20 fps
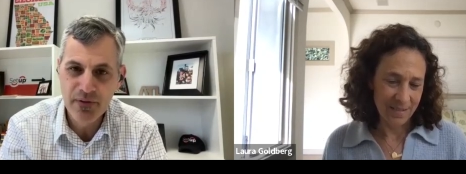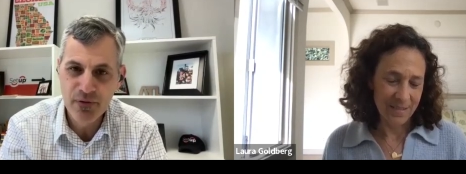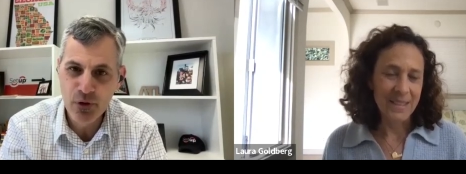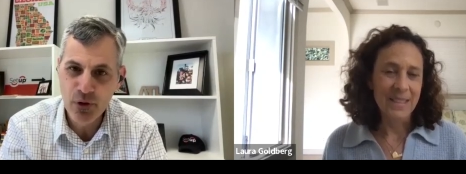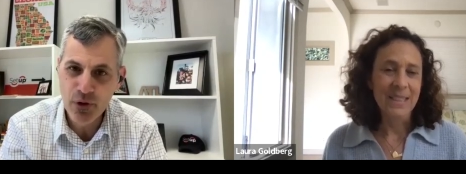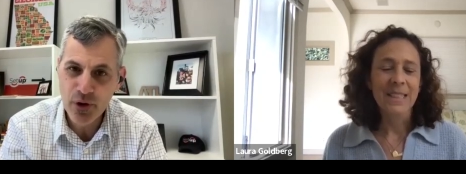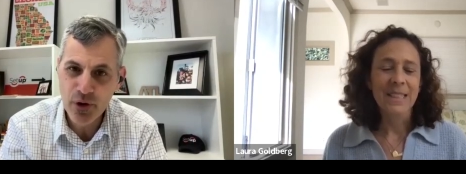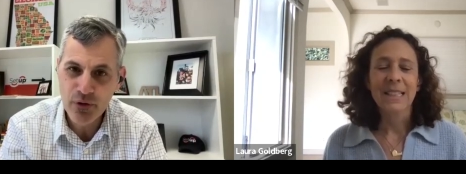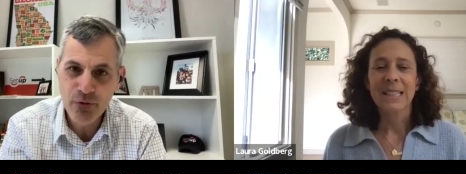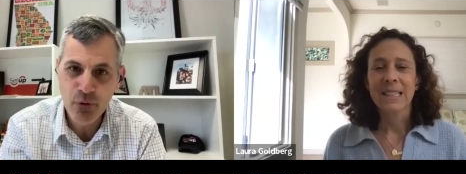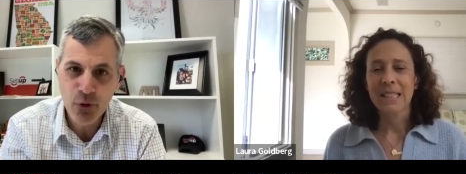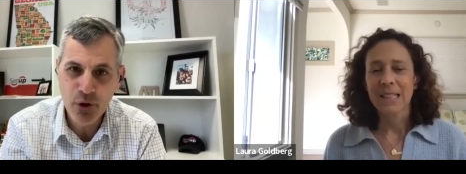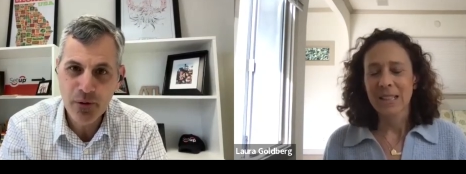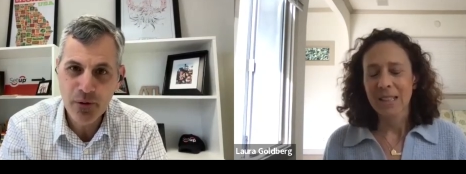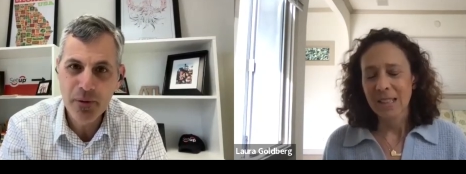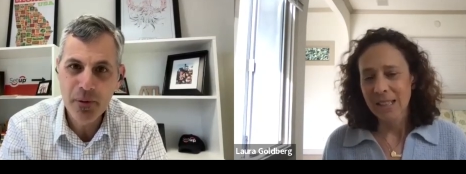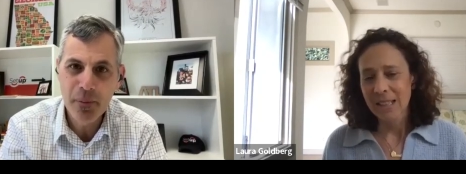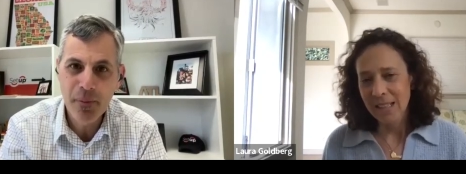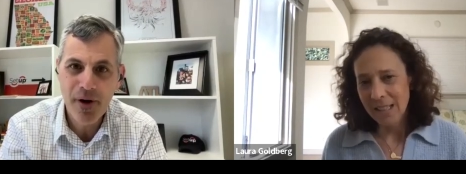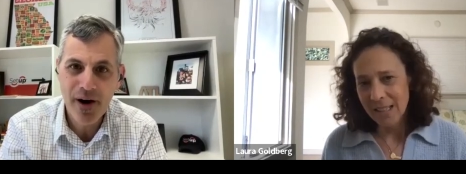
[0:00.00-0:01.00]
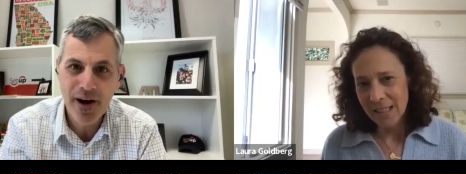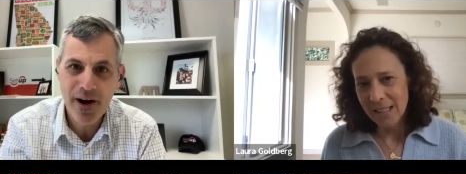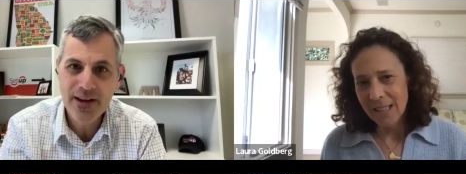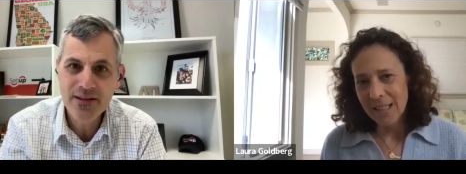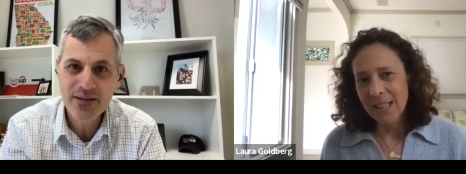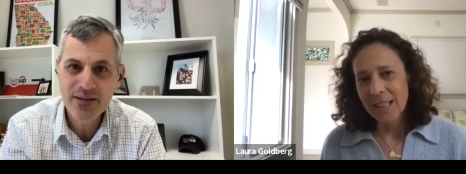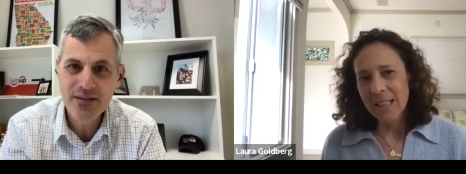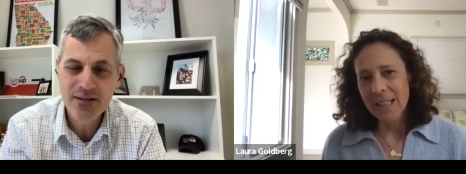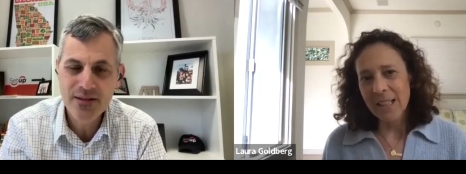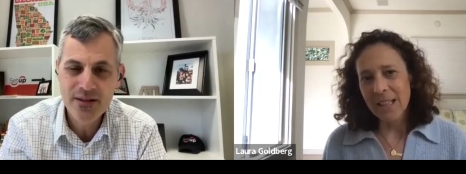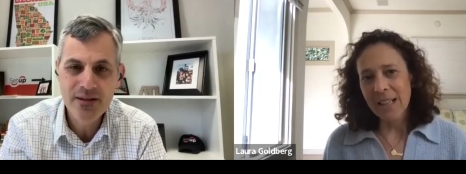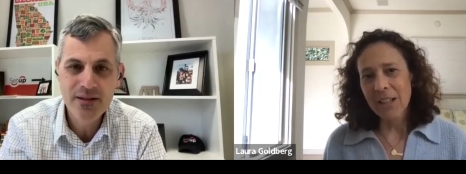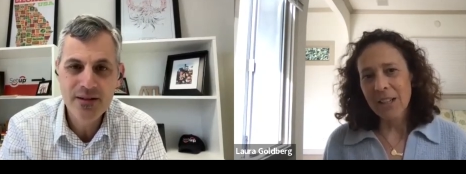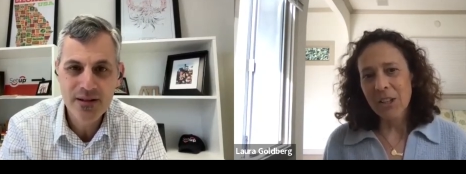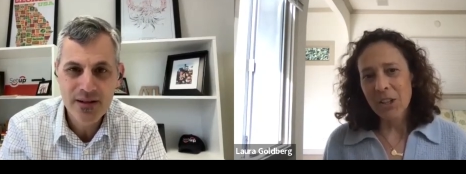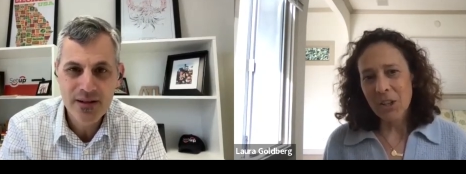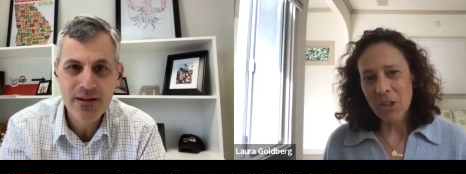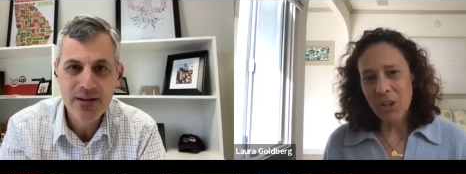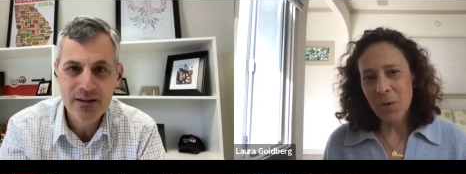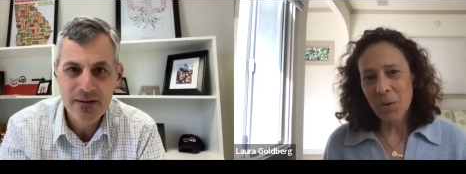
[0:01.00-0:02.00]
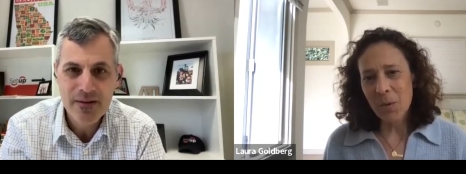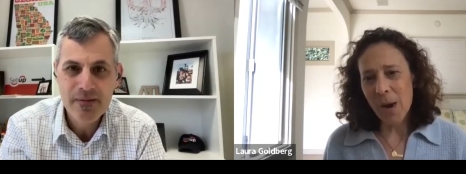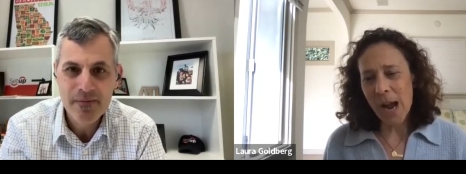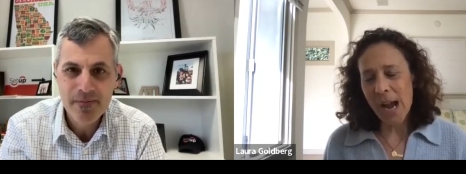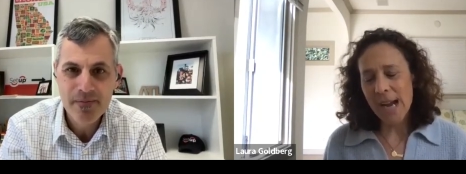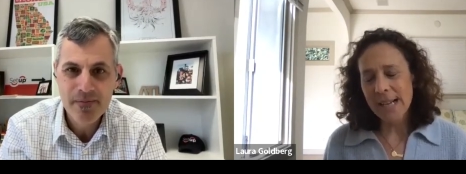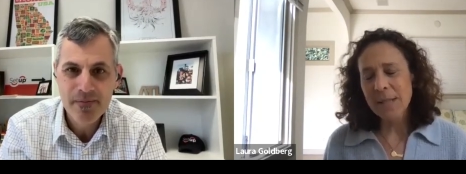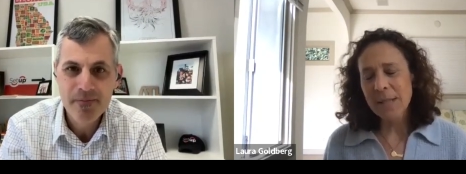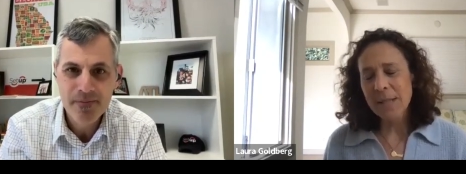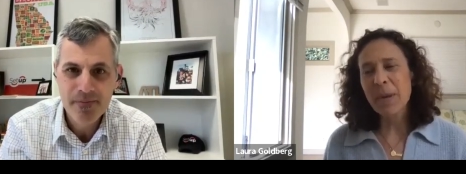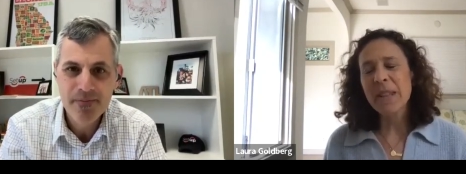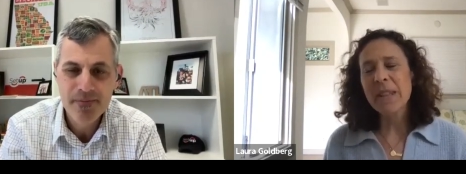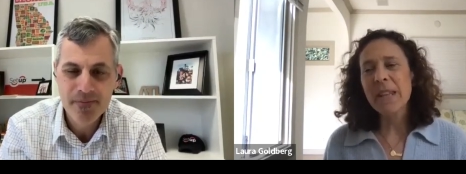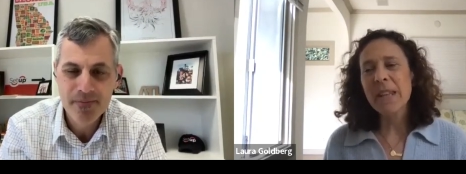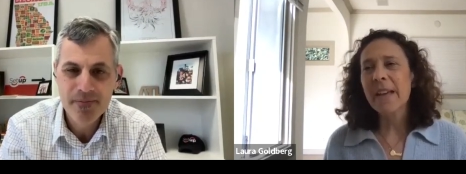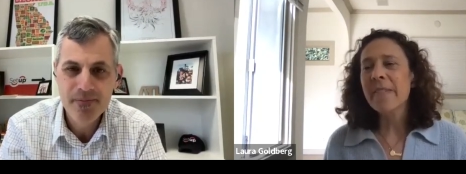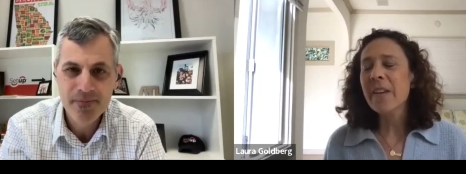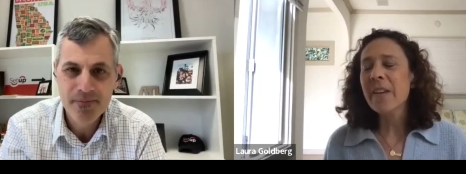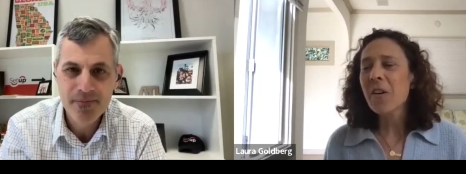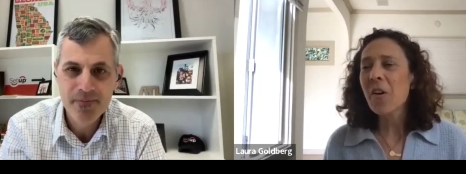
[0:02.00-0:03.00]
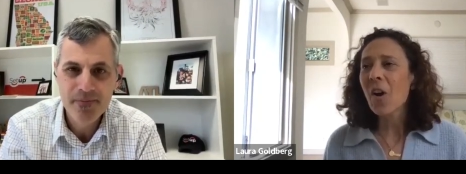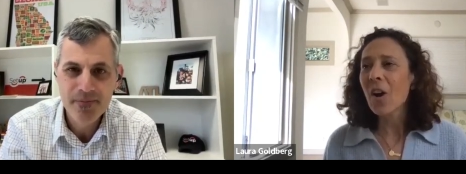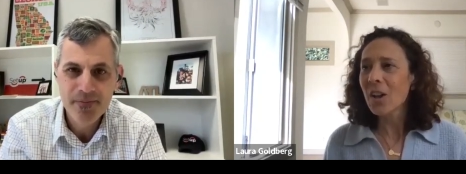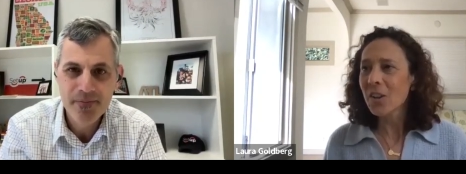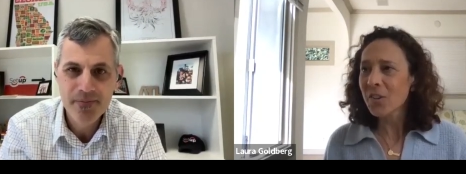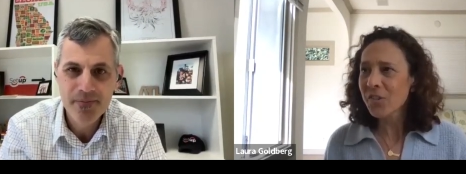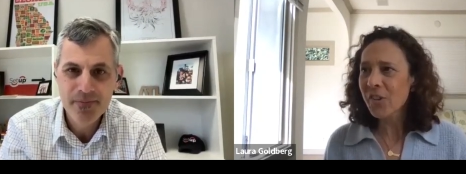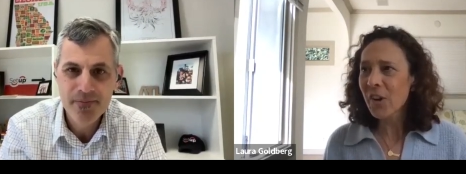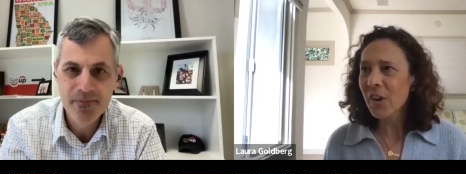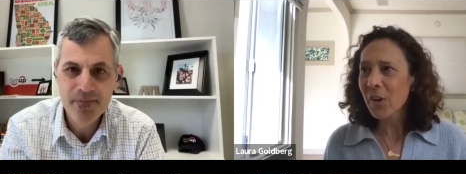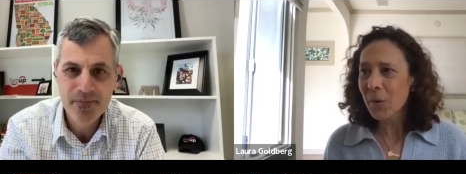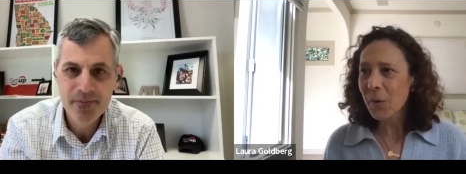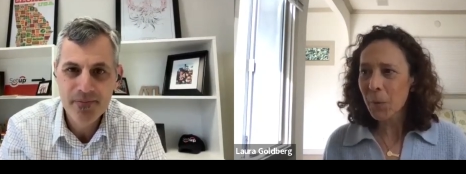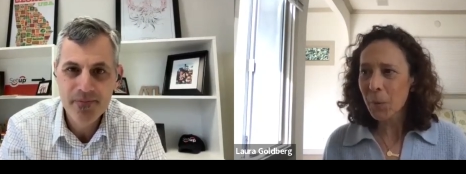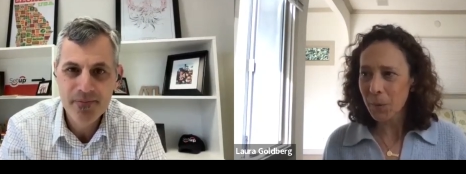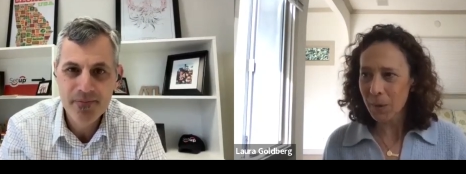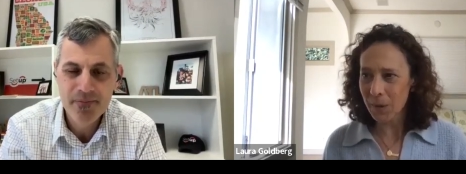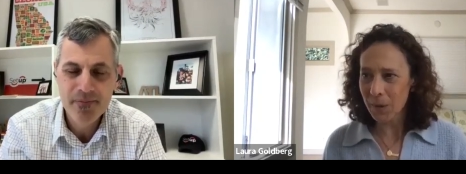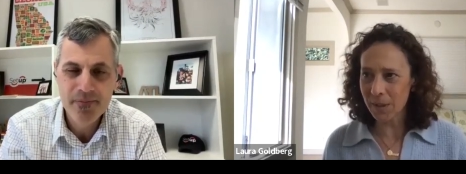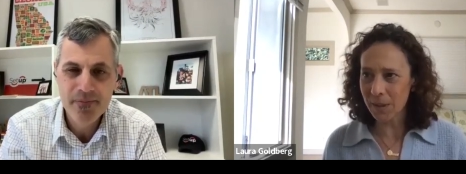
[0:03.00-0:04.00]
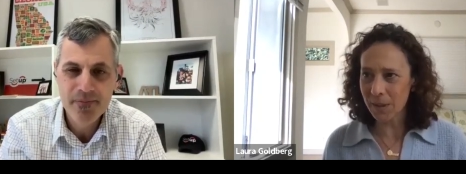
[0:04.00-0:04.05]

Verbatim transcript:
Speaker 1: but for an affordable price.
Speaker 2: Correct. But and they're also